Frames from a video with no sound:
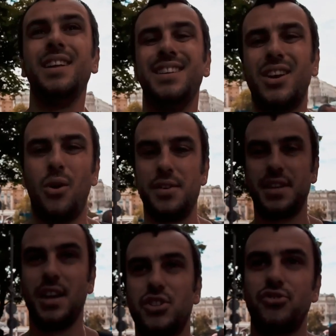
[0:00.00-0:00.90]

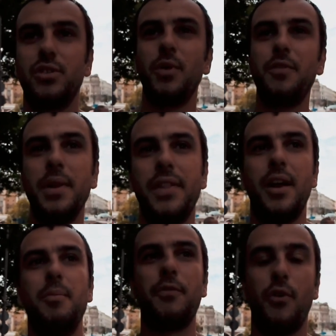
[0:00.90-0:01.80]
Nikolskaya Street. We've been
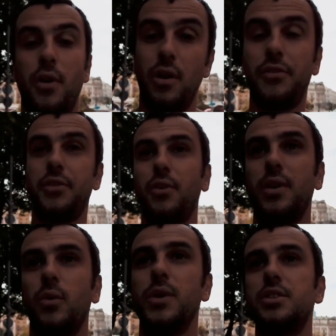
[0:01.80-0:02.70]
there before, also
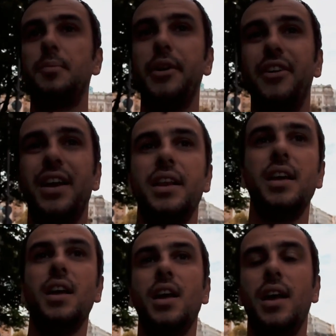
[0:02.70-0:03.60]
in the winter period.
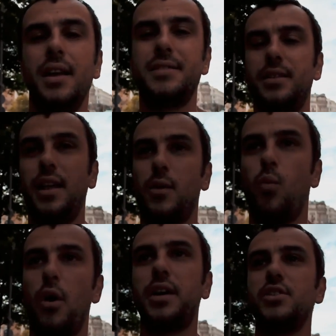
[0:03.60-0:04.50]
It's a like
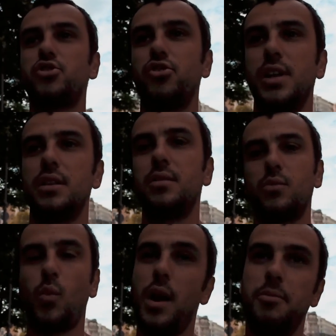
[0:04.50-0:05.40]
walking street,
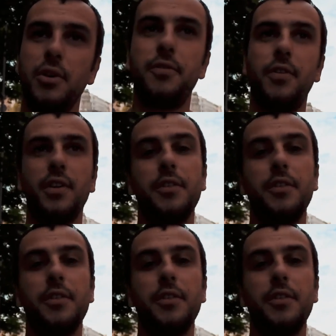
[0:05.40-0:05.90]
quite beautiful,